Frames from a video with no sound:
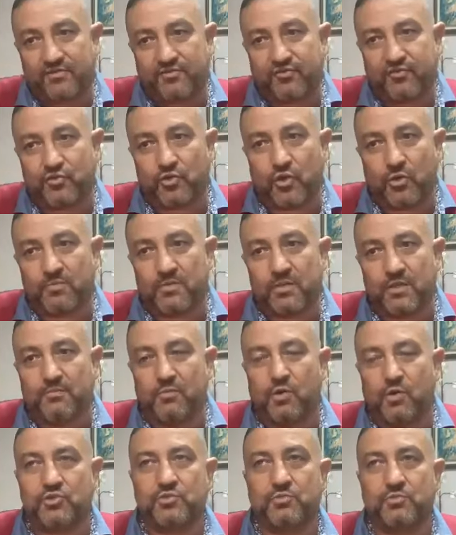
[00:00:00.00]
from the
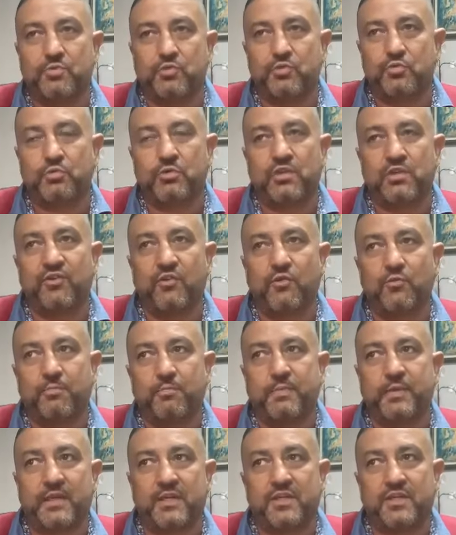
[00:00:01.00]
most beautiful
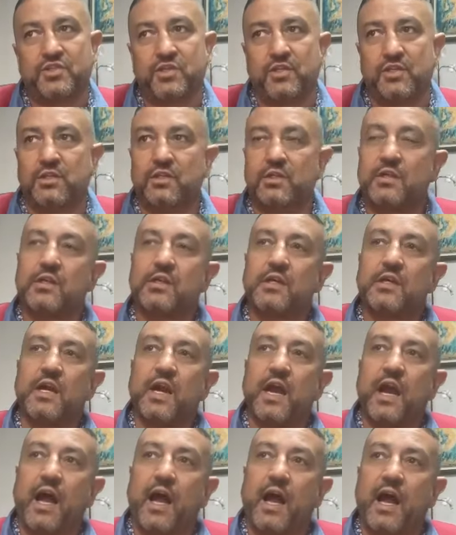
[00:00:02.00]
picture
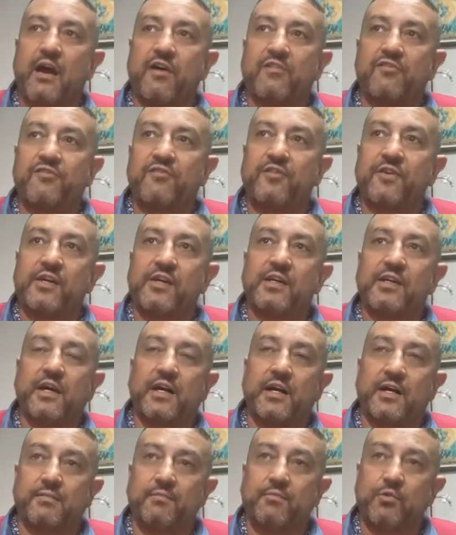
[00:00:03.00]
of
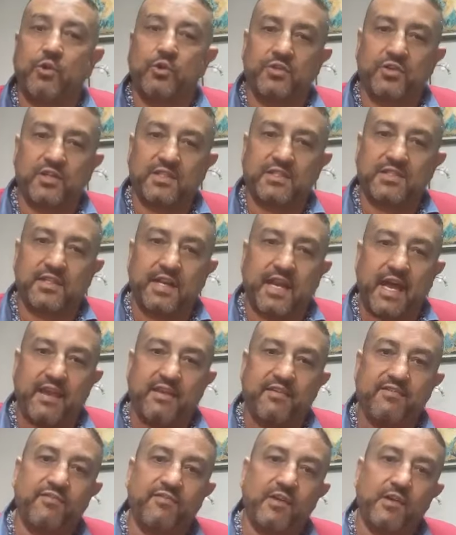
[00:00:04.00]
harmonious
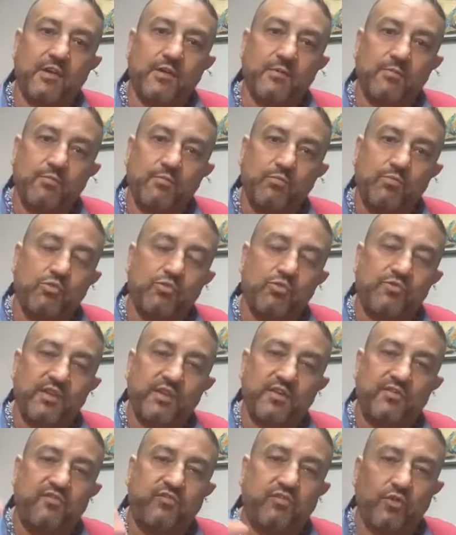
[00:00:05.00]
life,
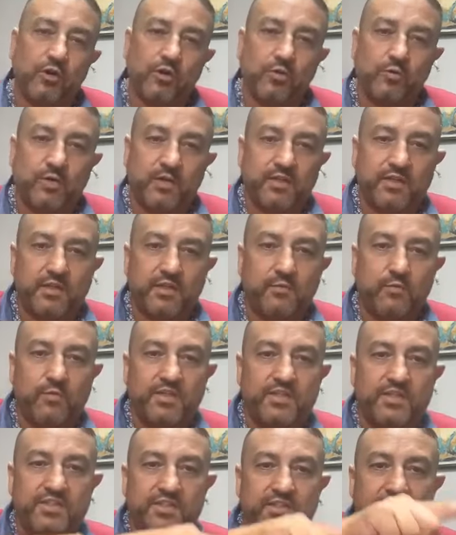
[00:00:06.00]
moving forward, and we
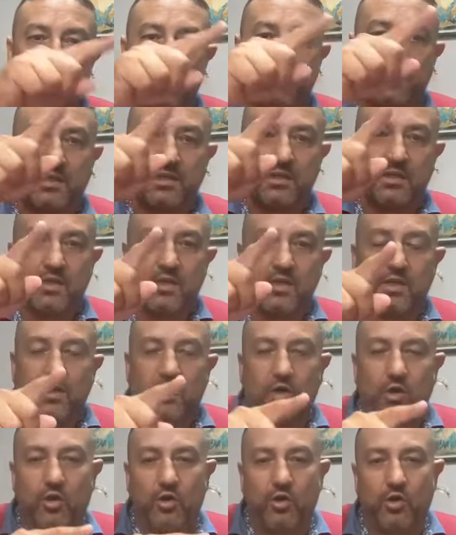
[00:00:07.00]
see
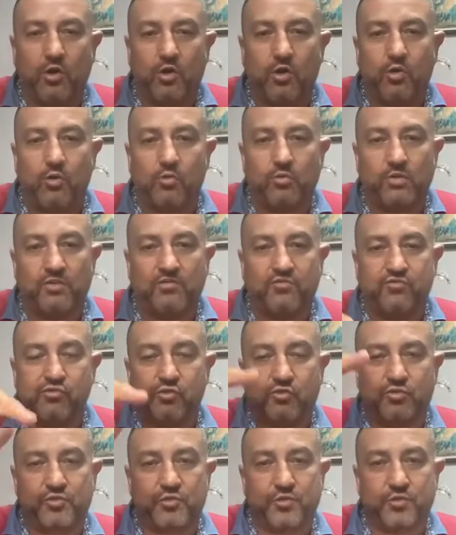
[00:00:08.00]
all the
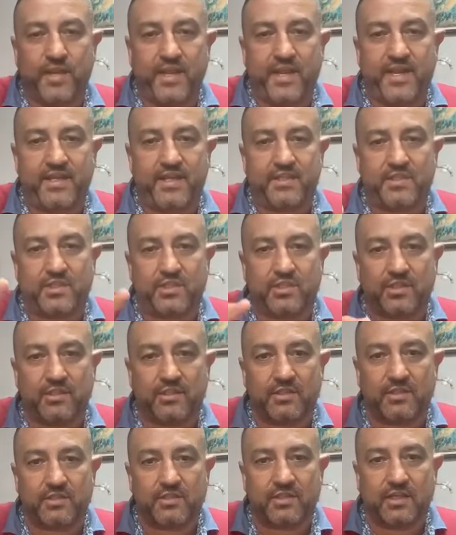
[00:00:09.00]

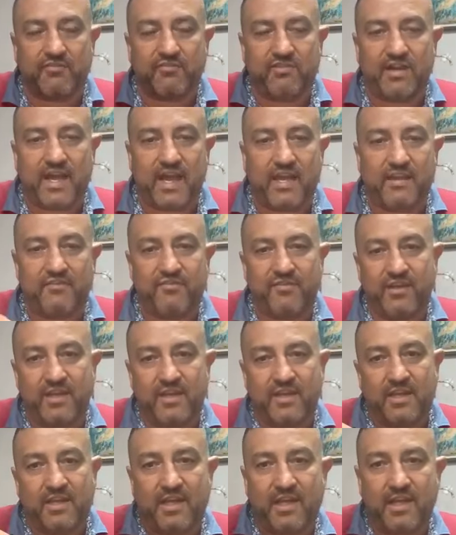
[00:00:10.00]
fluctuations of life
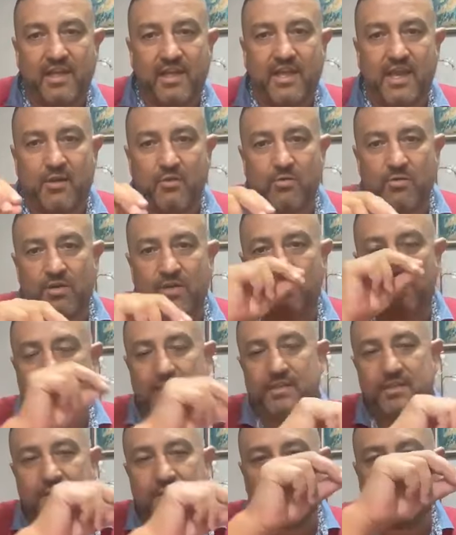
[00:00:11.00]
and how
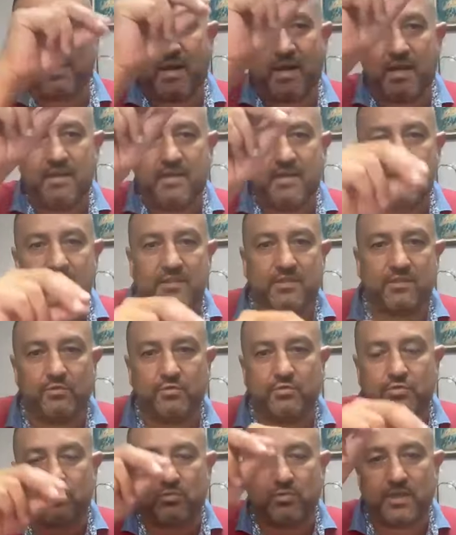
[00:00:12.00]
little by little
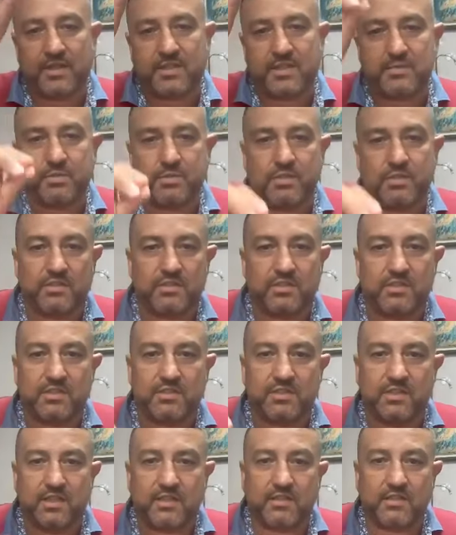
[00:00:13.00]
through the experiences
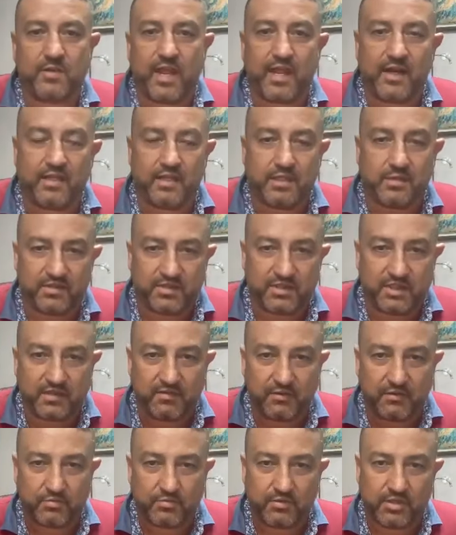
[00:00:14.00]
that reality was
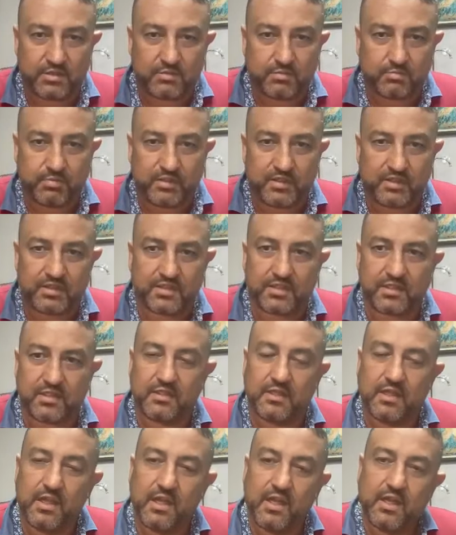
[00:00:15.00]
giving to this
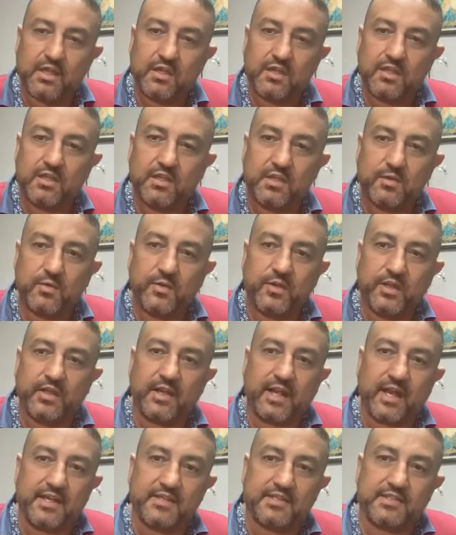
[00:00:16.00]
person, he
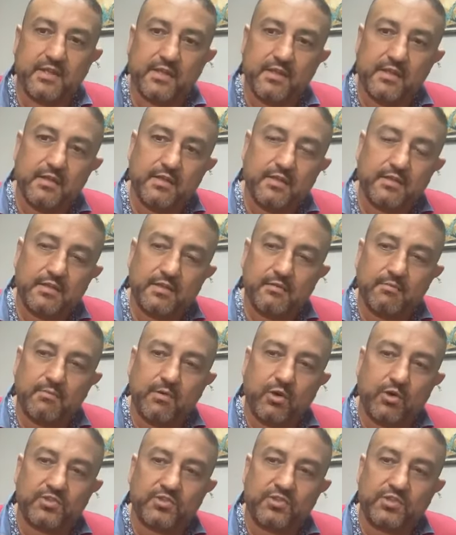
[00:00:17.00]
realized the
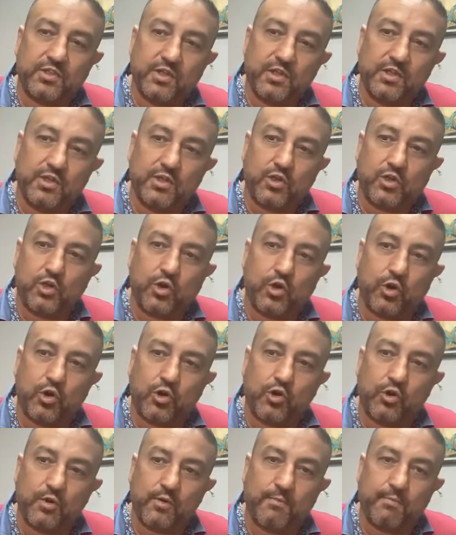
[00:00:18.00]
most
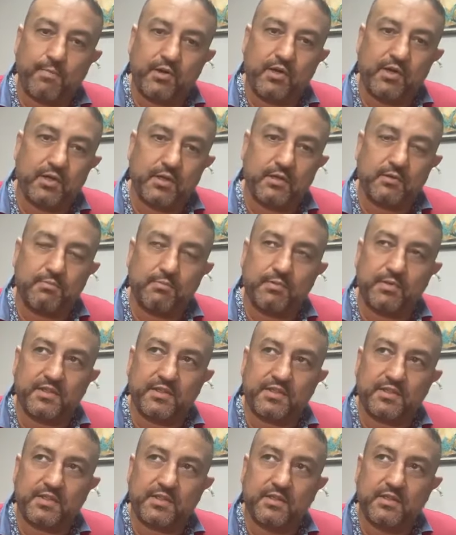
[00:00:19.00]
core
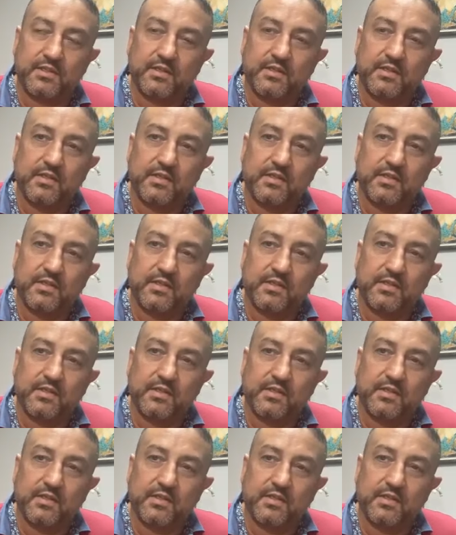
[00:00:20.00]
purpose